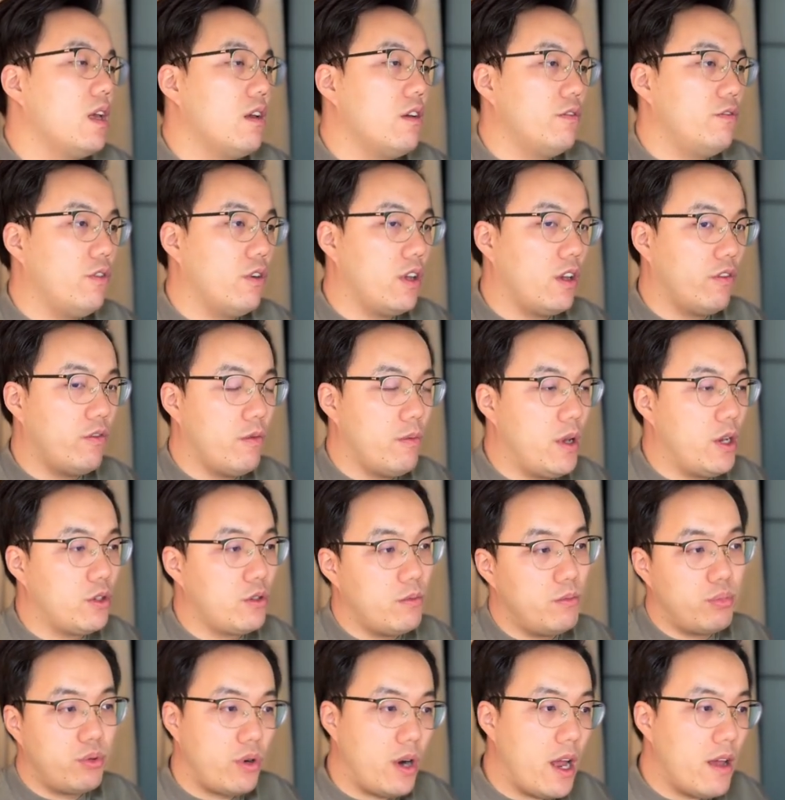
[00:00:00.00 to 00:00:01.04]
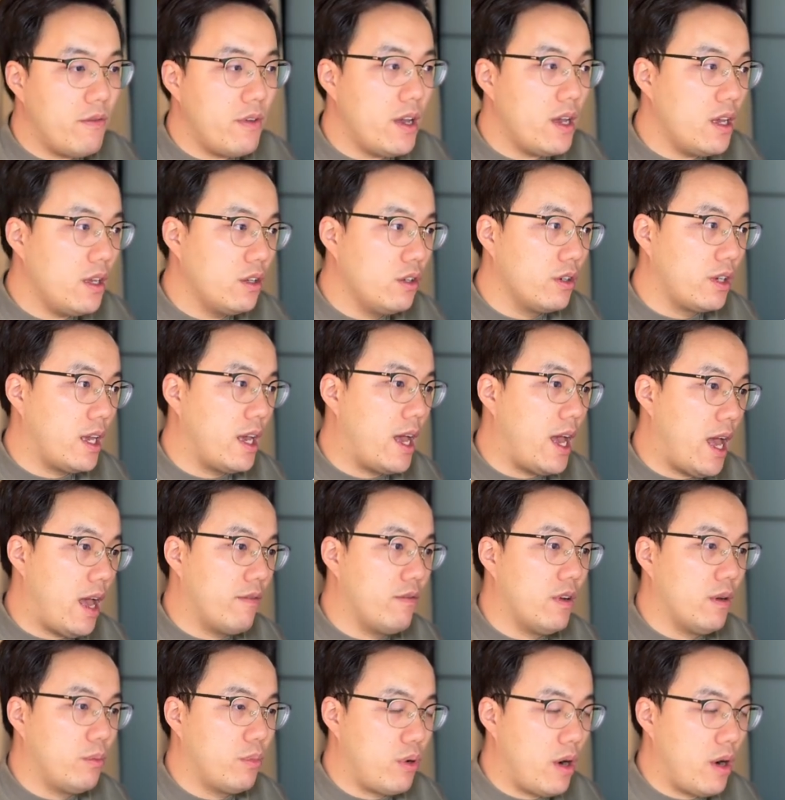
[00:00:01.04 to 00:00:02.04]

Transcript: For information private, you can have a